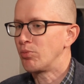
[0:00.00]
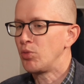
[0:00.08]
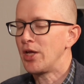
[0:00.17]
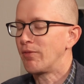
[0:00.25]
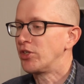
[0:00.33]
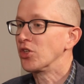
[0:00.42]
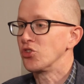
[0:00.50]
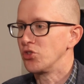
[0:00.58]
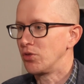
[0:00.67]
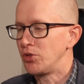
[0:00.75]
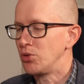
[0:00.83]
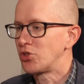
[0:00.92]
we have
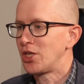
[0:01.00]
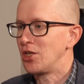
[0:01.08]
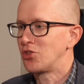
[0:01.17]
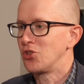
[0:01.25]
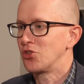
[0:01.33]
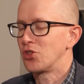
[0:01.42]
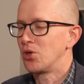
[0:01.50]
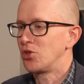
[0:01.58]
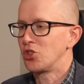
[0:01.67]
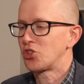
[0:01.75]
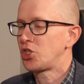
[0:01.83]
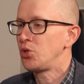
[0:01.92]
dozens of use cases that are
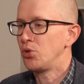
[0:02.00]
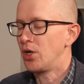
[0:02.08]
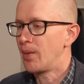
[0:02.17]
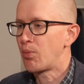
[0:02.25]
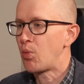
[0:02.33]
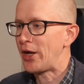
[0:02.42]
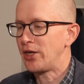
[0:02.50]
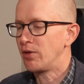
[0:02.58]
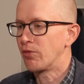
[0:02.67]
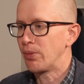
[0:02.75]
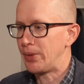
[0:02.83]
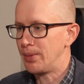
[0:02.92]
just queued up
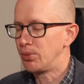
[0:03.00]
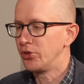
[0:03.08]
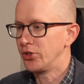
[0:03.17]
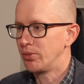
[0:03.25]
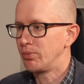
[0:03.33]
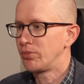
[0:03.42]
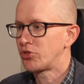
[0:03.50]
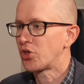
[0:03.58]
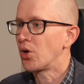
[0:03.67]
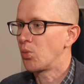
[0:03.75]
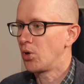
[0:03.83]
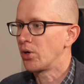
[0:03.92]
waiting for people to
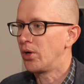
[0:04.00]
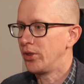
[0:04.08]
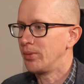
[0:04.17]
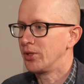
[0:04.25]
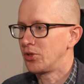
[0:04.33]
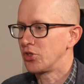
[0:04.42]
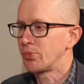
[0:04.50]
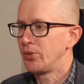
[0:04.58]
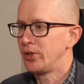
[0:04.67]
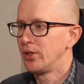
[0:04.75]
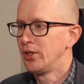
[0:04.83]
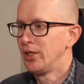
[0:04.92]
start work on them at this
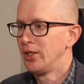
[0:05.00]
point.